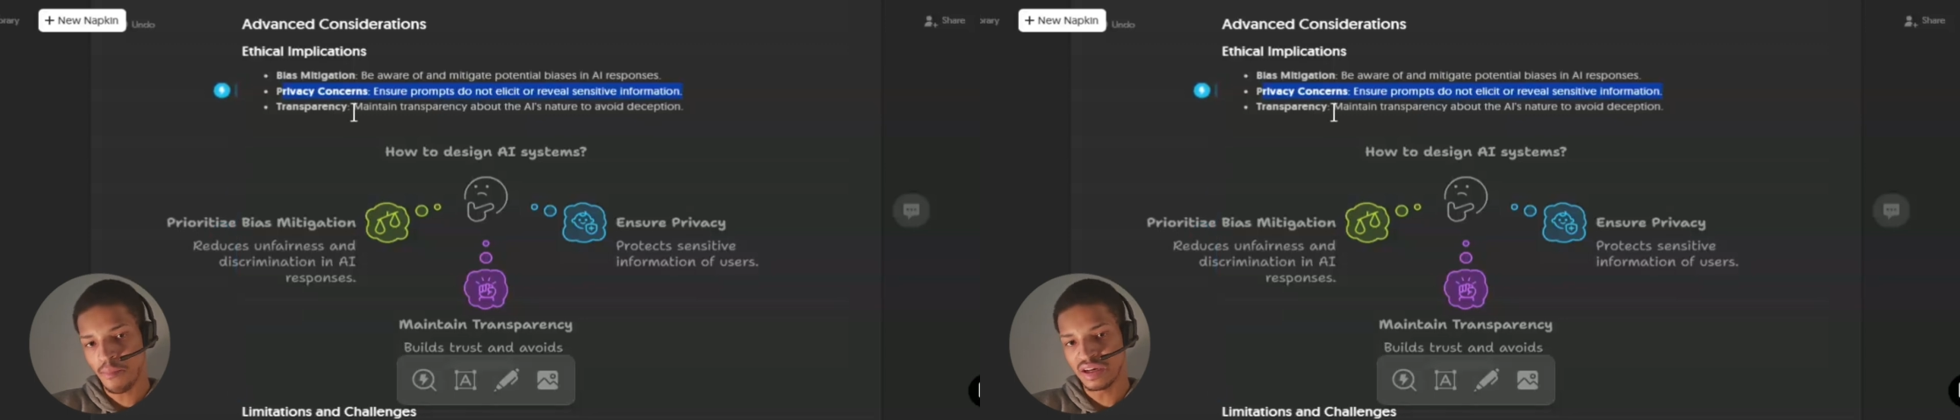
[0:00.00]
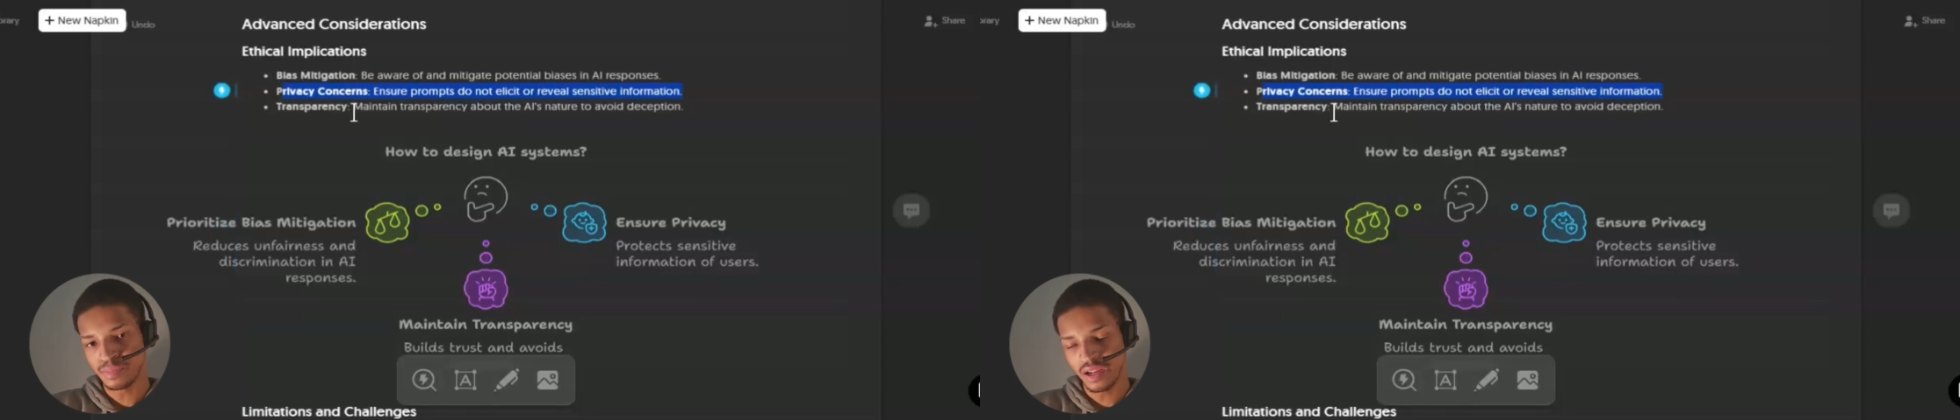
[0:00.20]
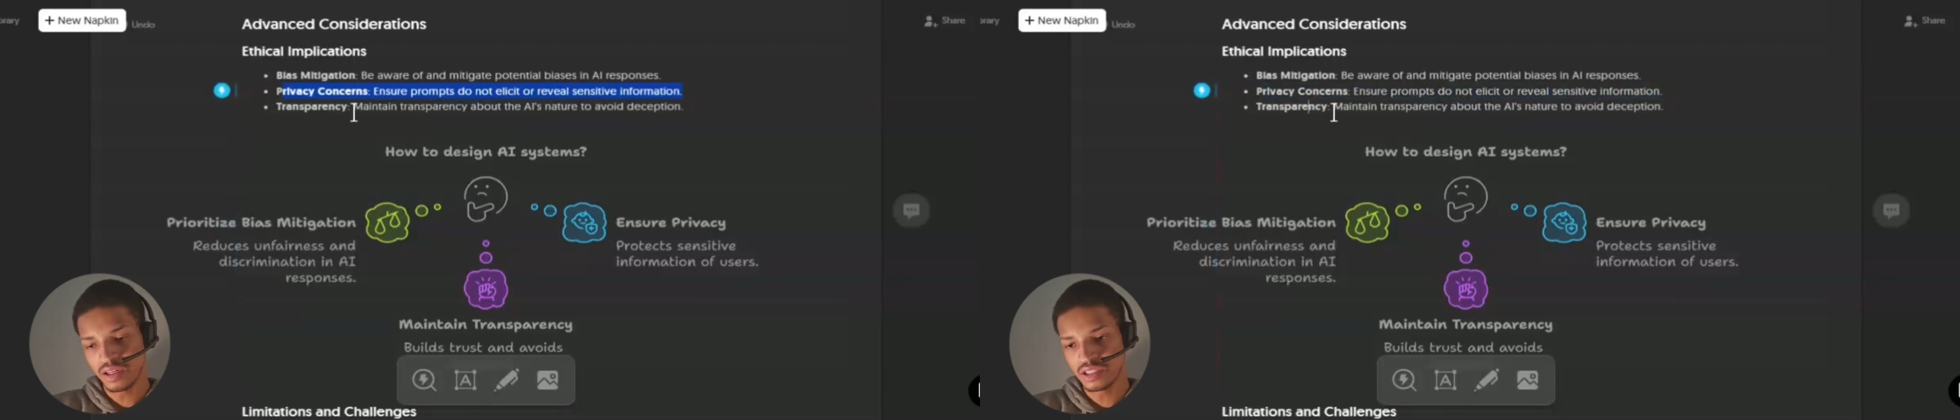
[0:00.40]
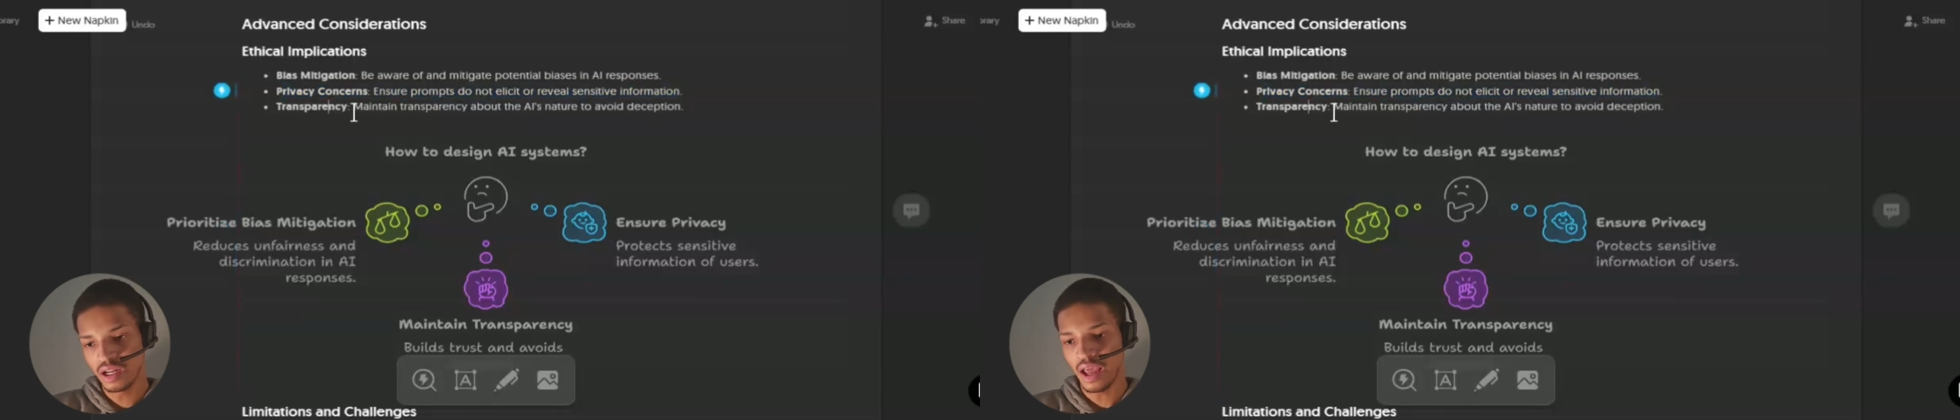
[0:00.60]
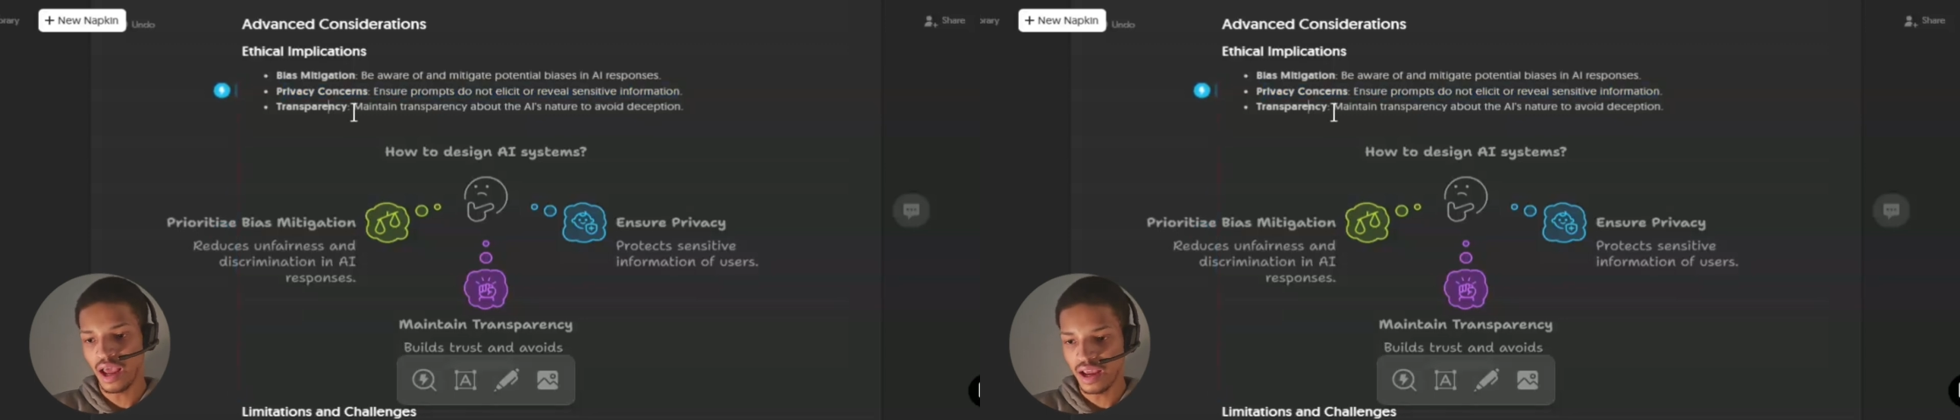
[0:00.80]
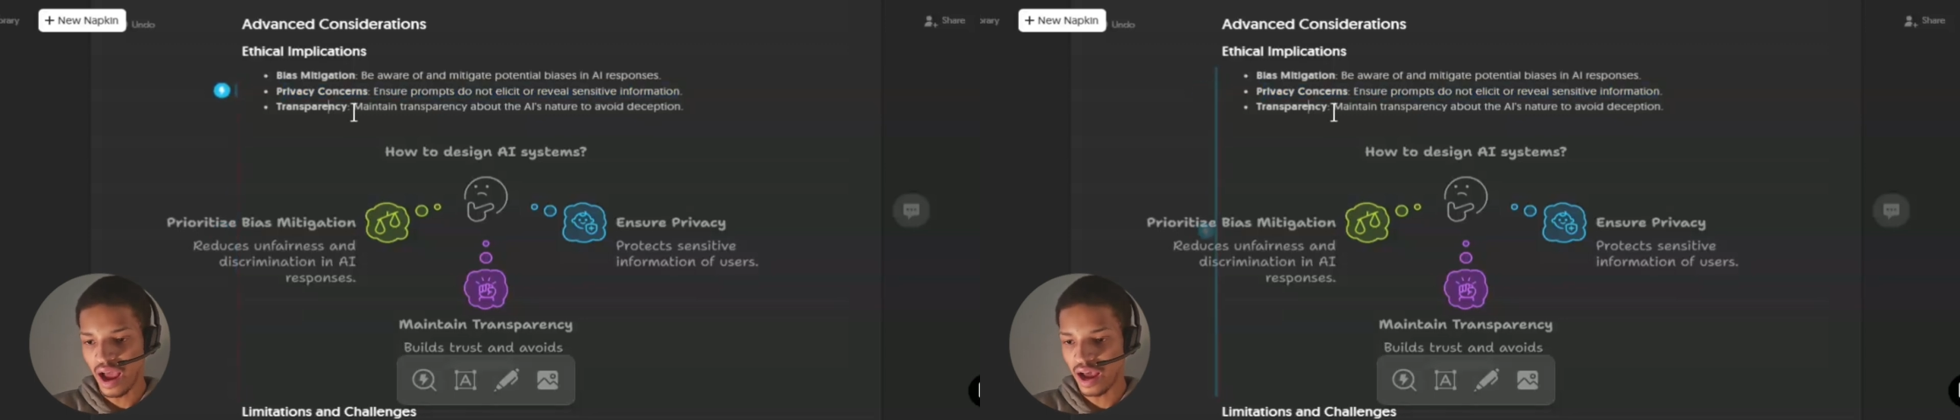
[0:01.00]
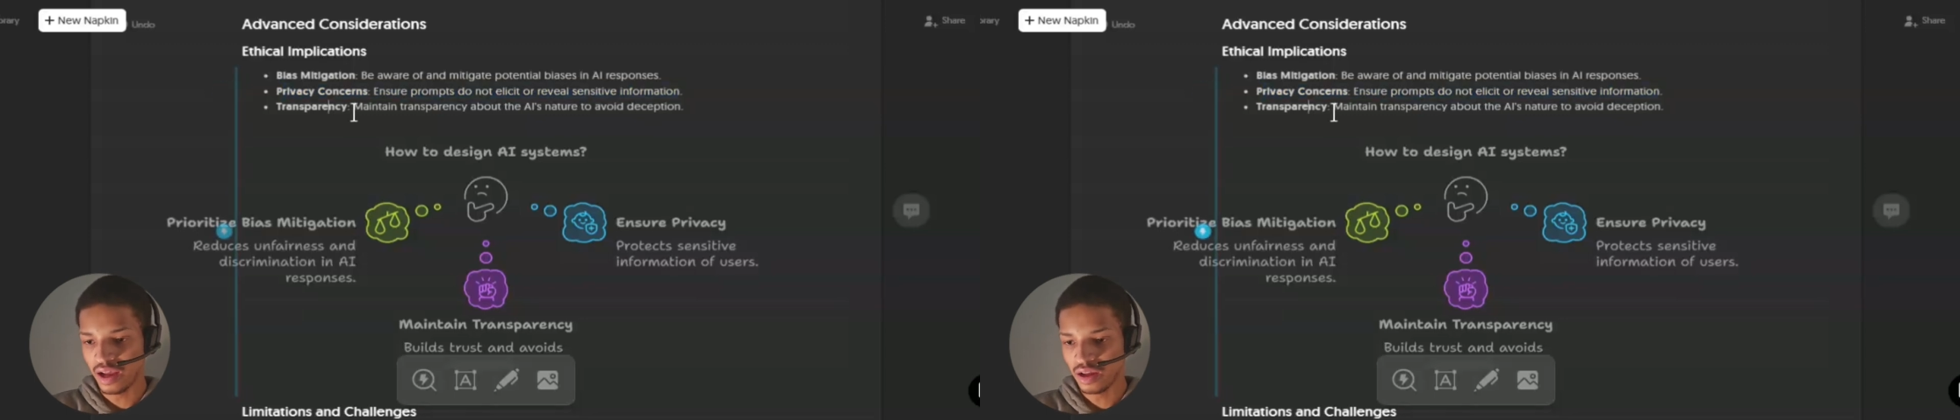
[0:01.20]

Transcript: am I speaking to an AI?